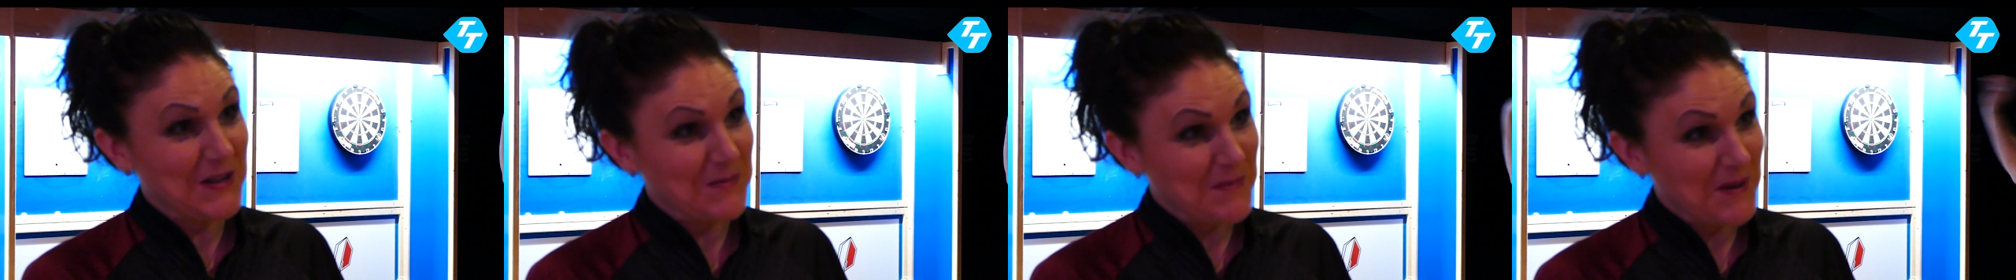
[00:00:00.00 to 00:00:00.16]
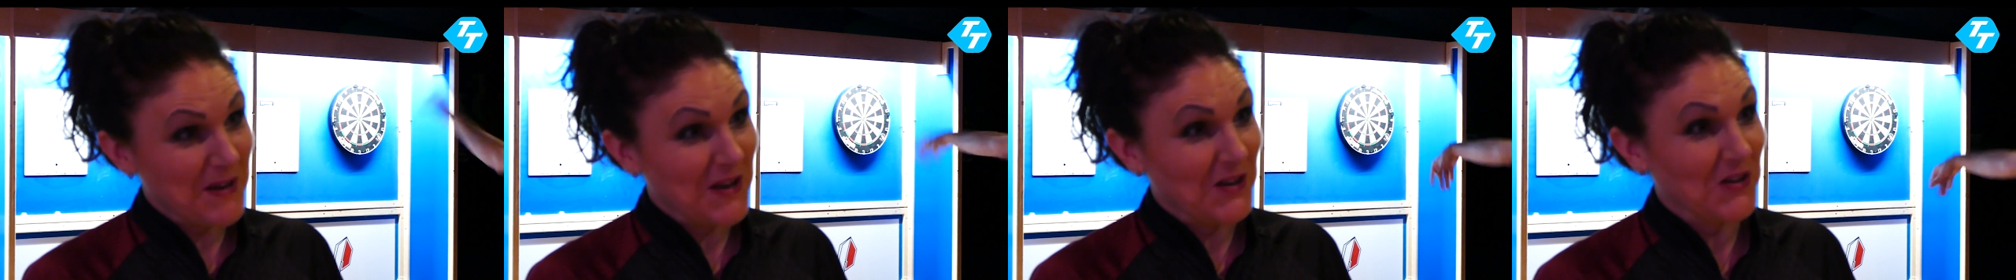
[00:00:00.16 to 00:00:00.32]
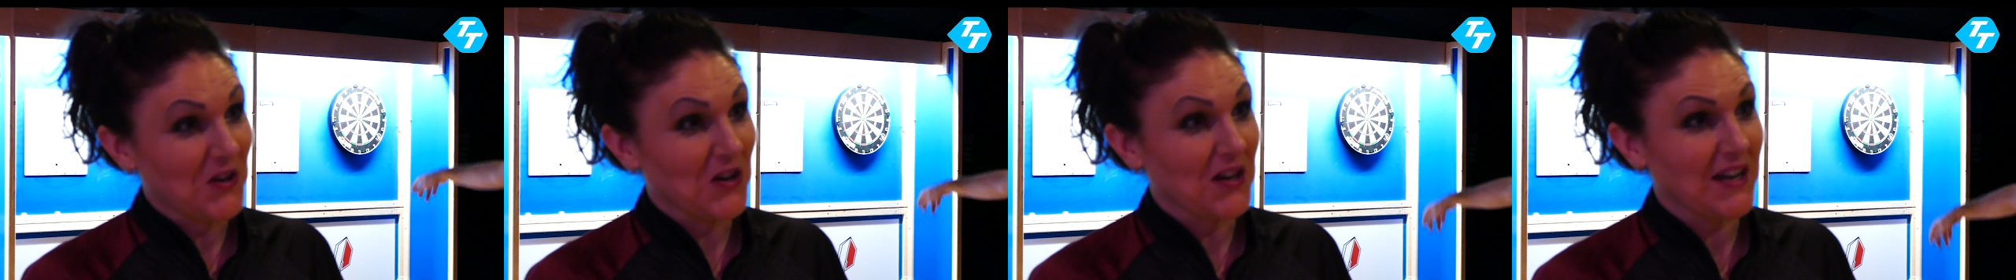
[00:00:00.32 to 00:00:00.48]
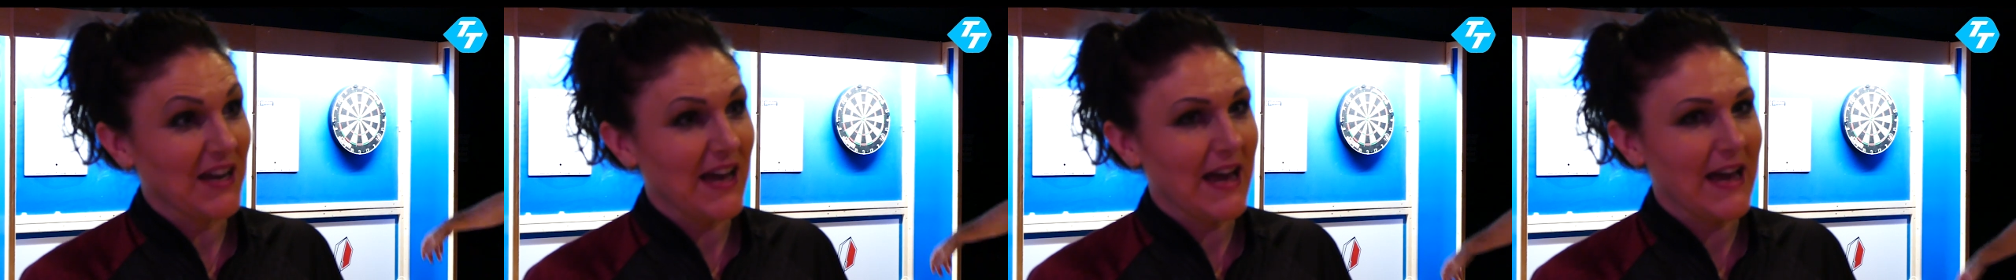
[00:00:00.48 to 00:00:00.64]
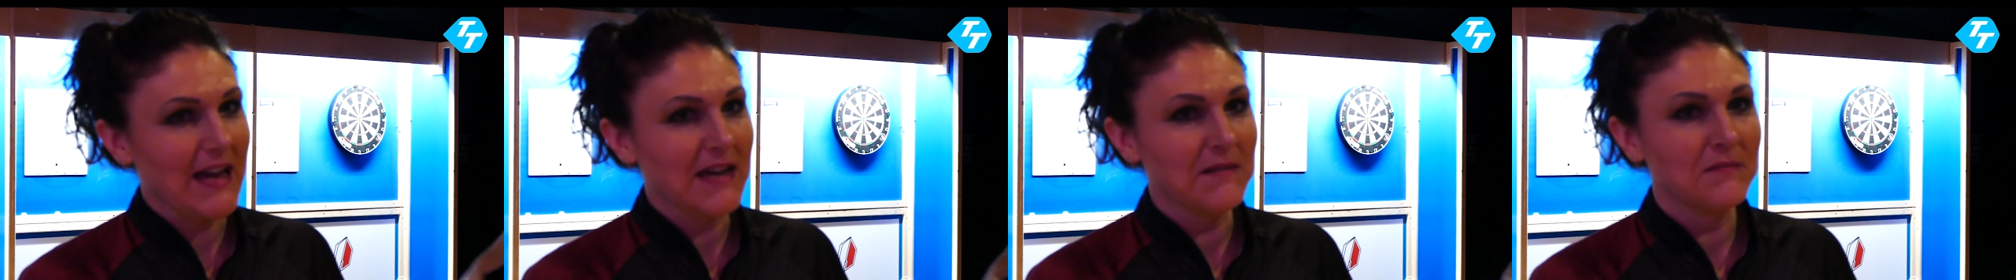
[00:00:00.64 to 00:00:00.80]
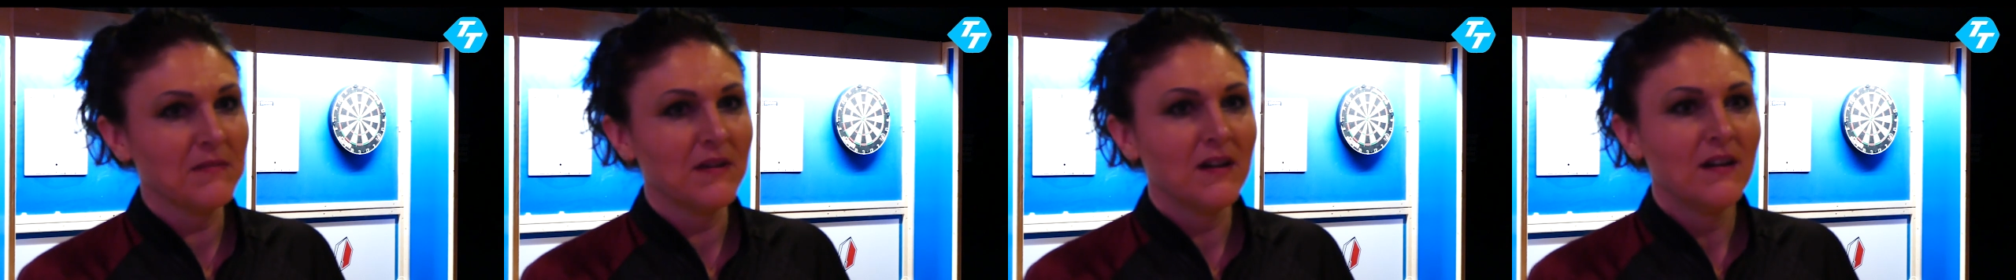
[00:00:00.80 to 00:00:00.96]
to be a good
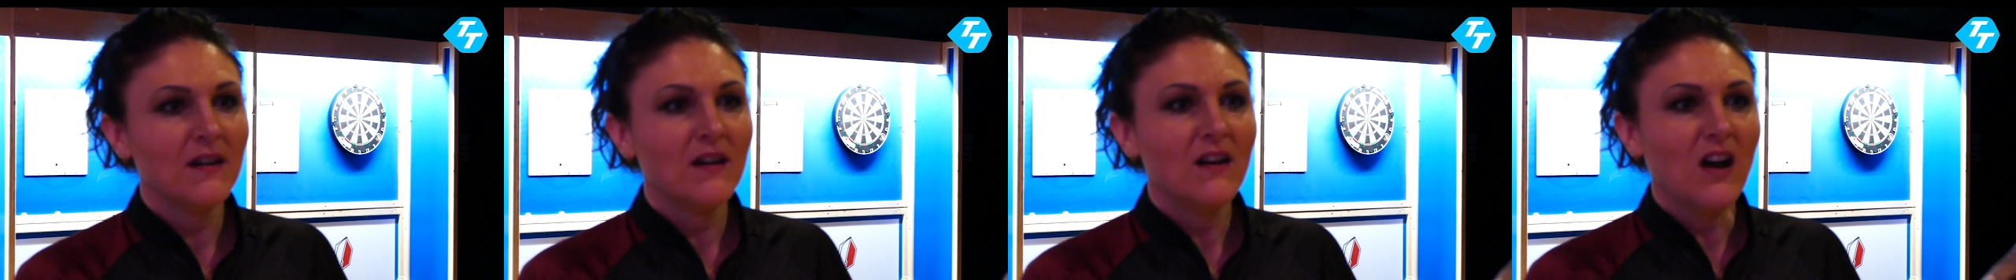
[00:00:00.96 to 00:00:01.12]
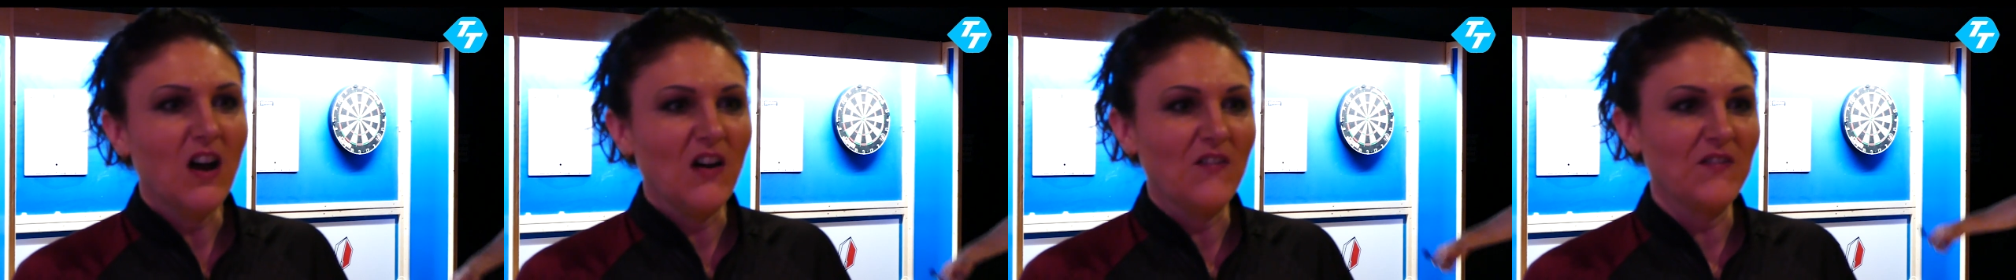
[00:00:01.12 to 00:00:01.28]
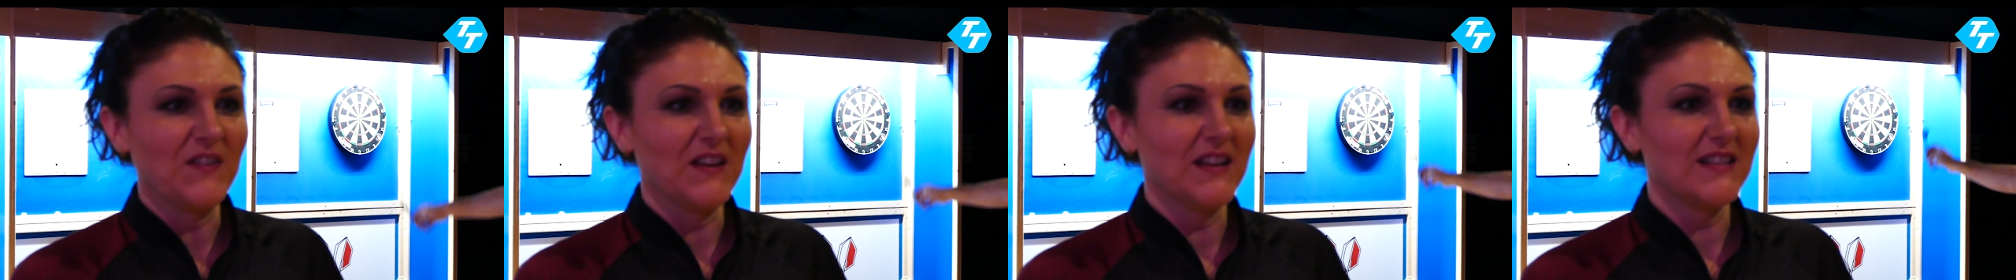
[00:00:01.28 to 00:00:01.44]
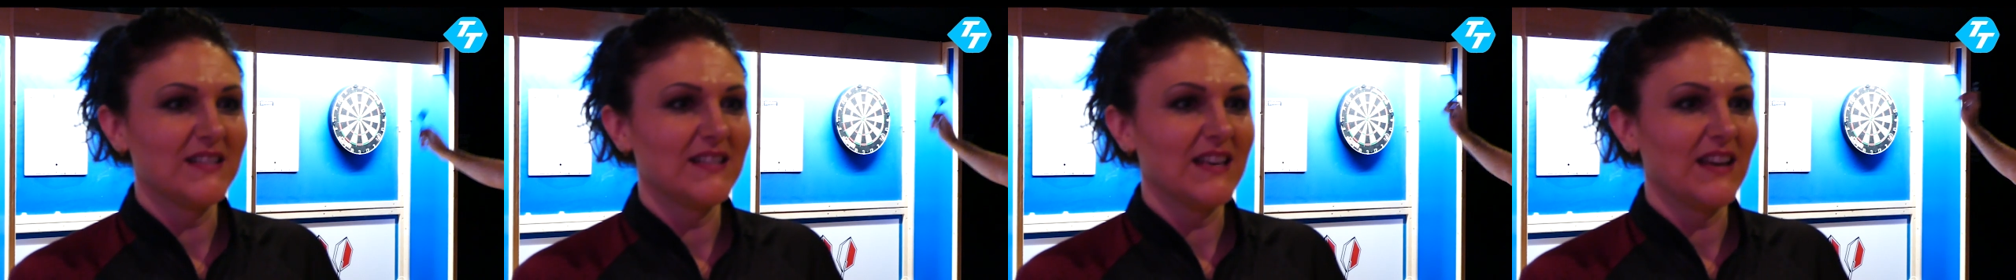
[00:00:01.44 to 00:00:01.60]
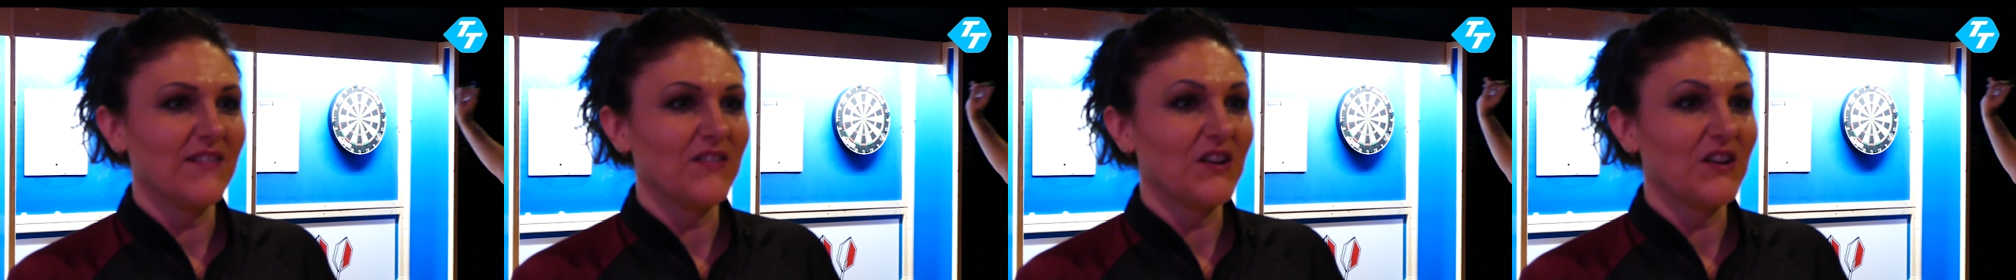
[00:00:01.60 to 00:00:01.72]
game. Obviously,